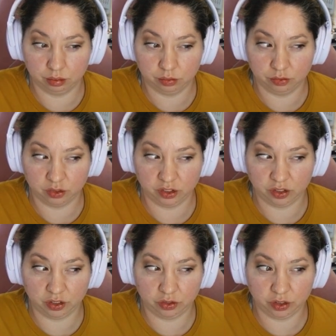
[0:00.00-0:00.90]

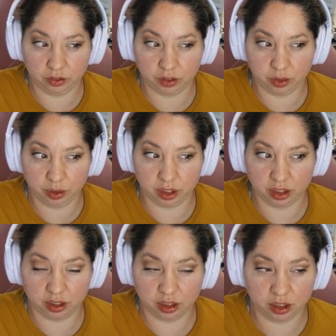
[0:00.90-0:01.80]
50-50, we can
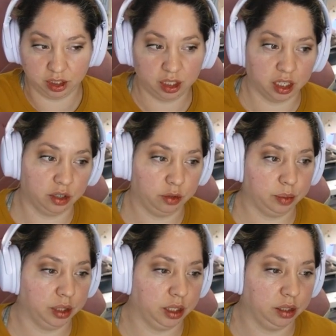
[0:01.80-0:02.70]
see that
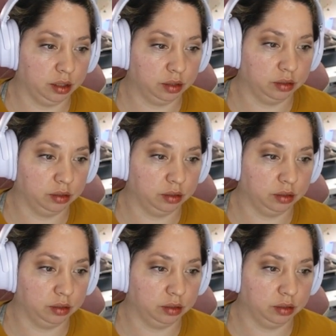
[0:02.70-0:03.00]
opening.